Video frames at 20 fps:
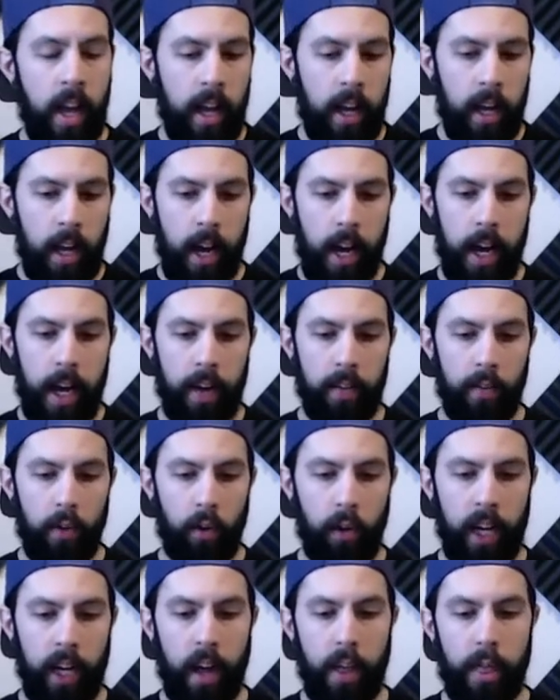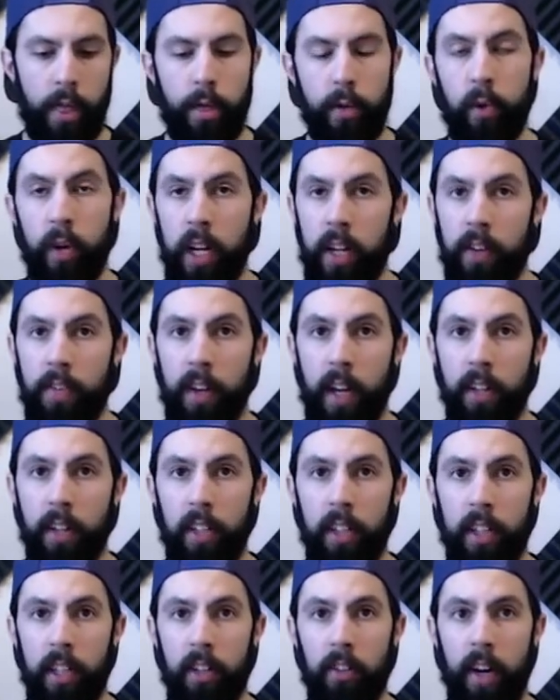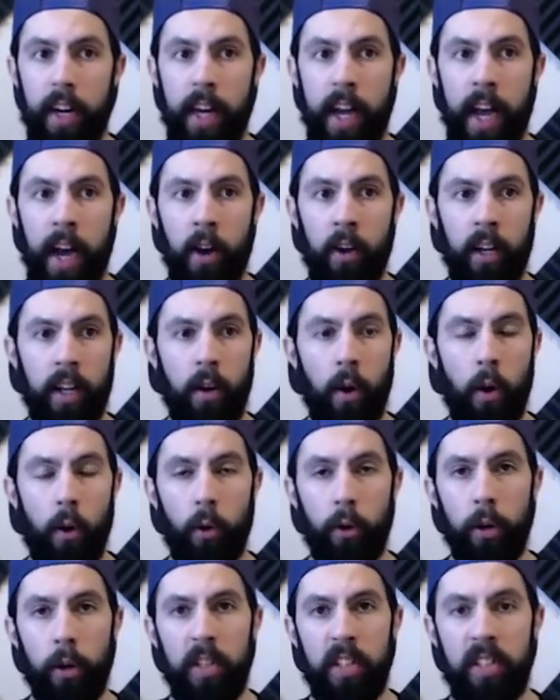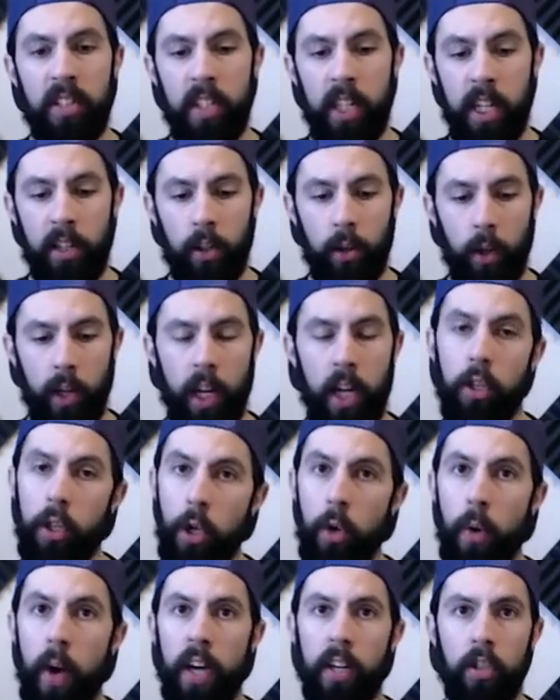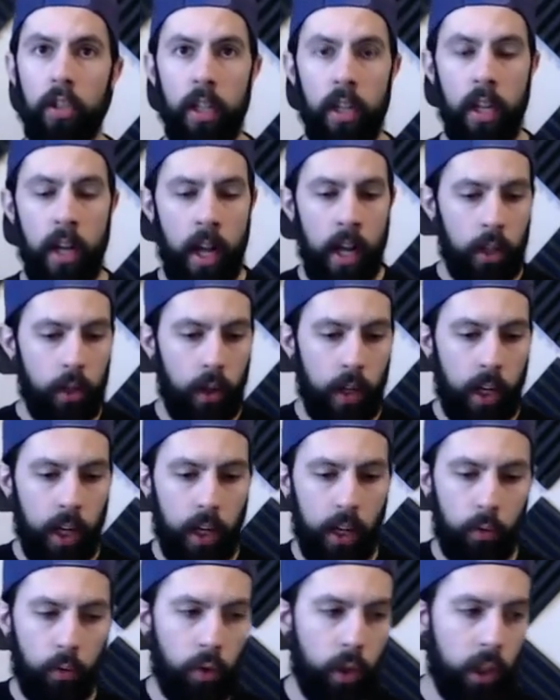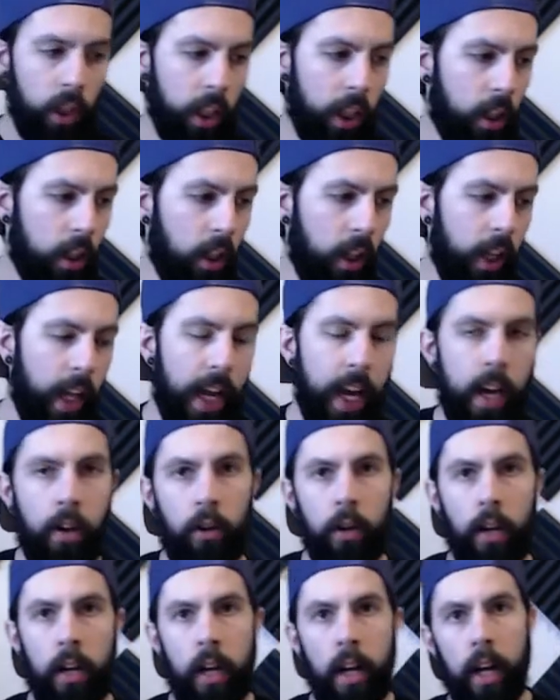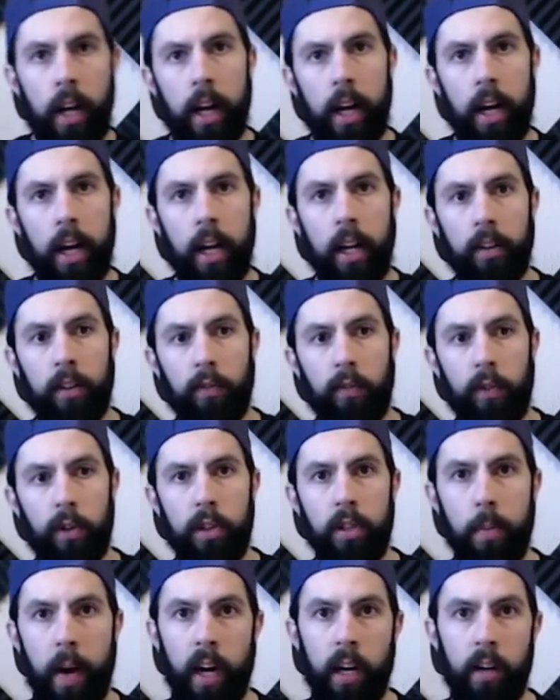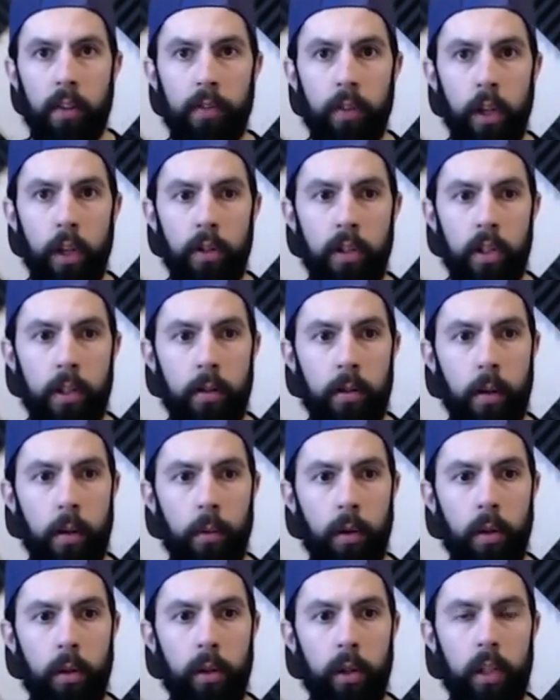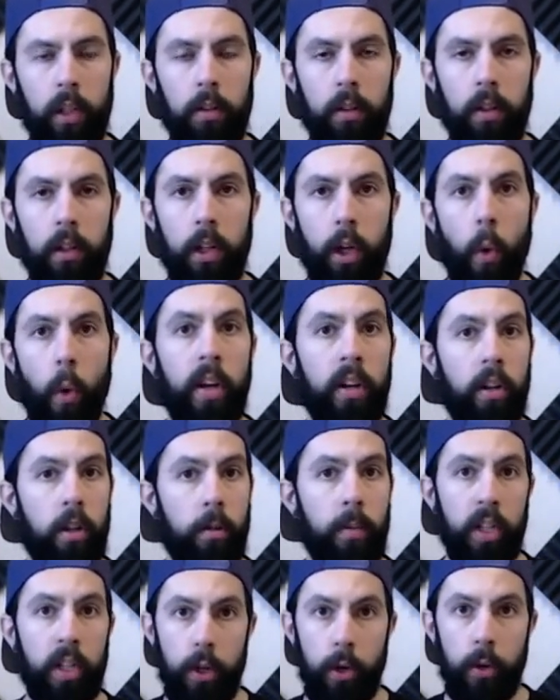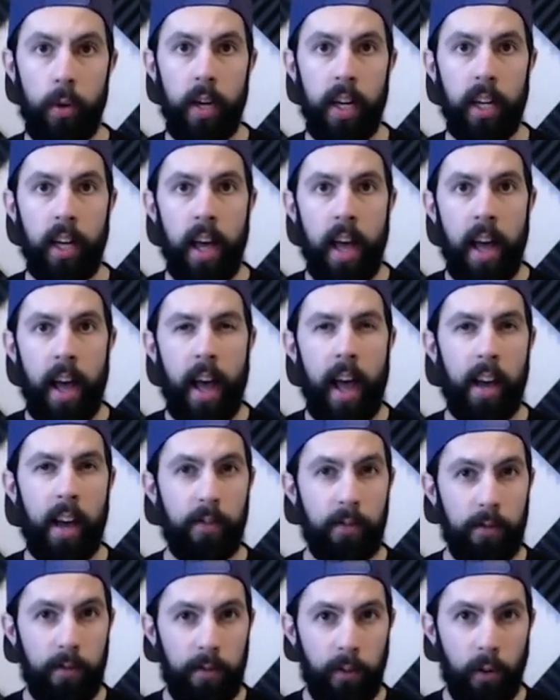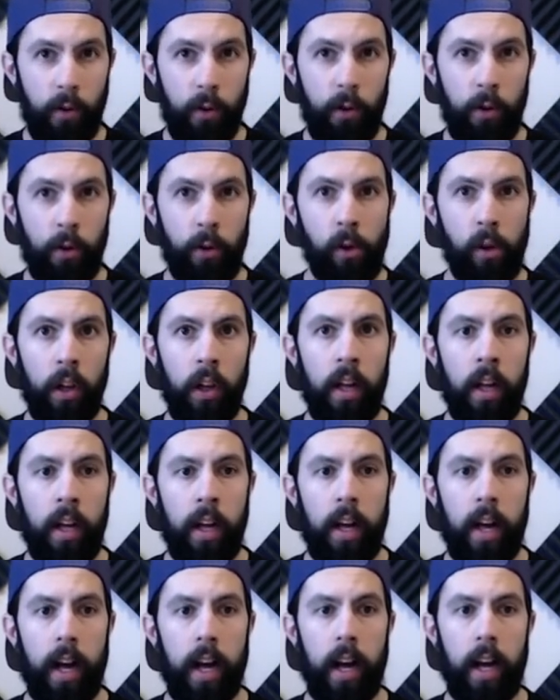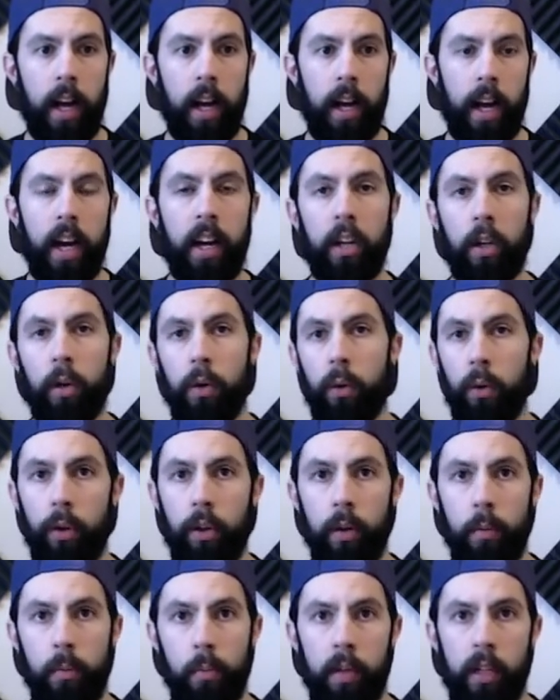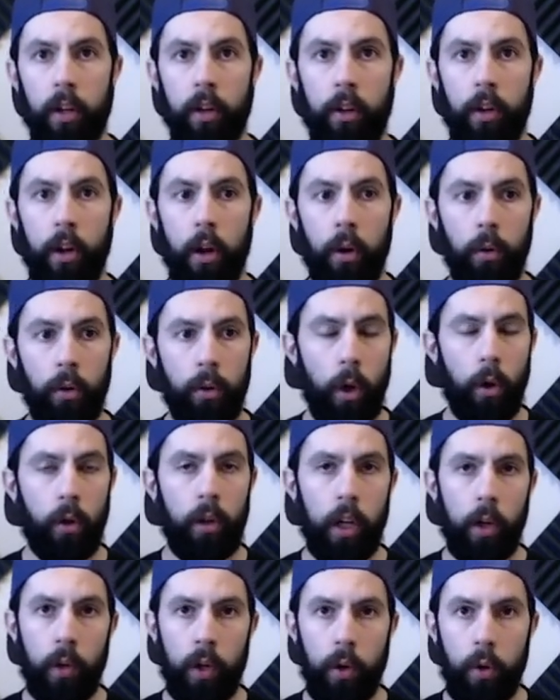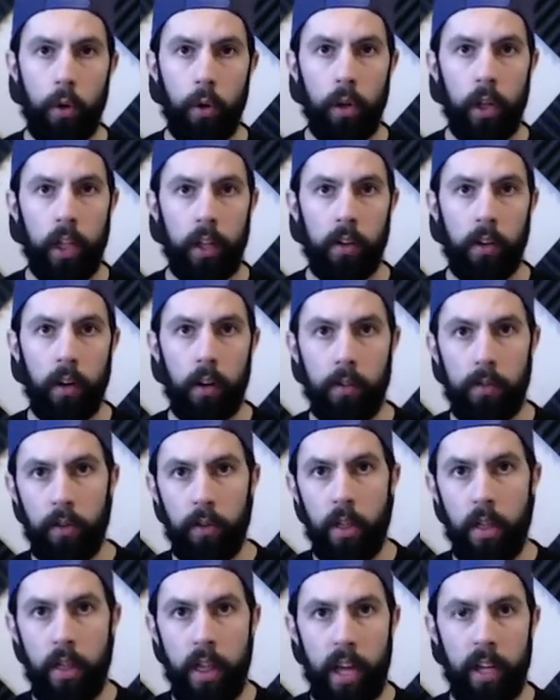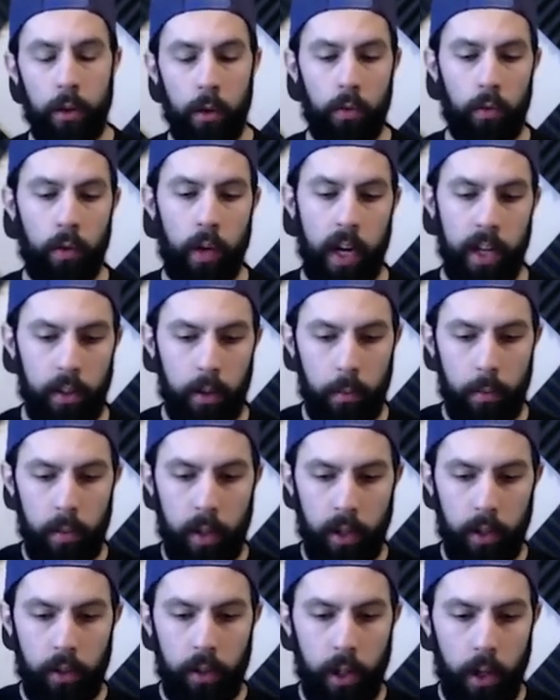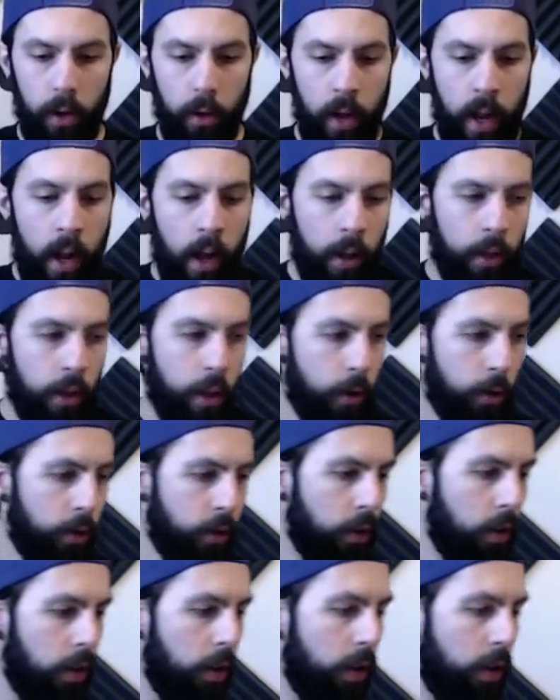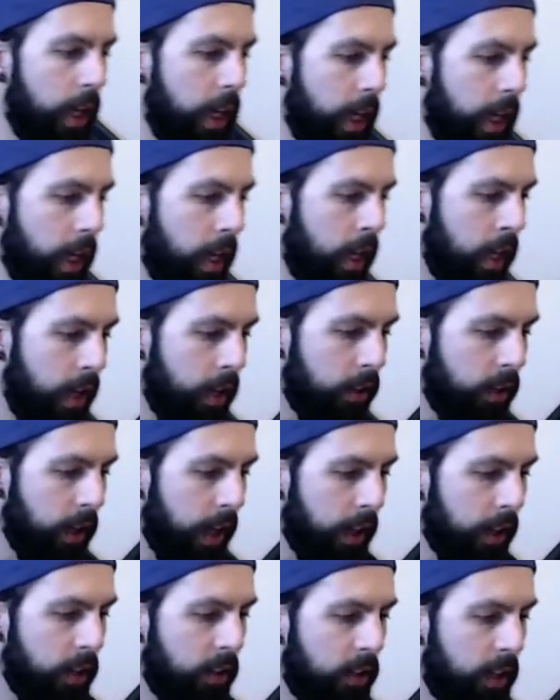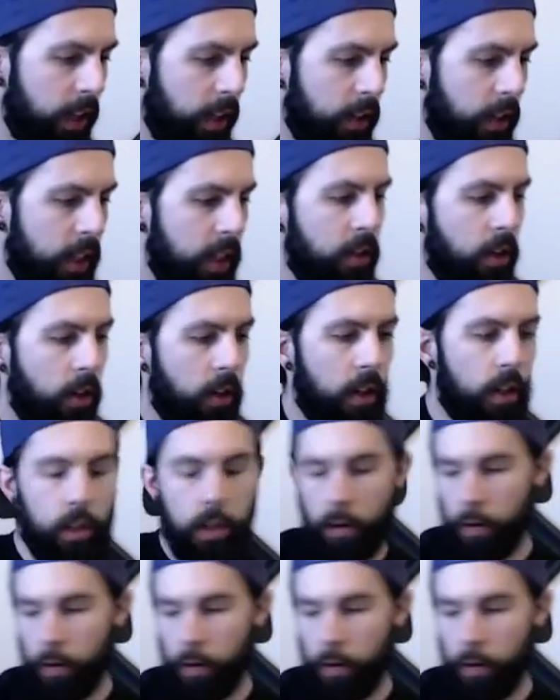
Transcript: I've only got 3 fans in there right now. It can hold up to 6, so I got 2 extra, so I get a really good layout for some airflow, since I'm going to be doing a full air-cooled build. No liquid cooling for this Ryzen build. So those are the Silent Series R2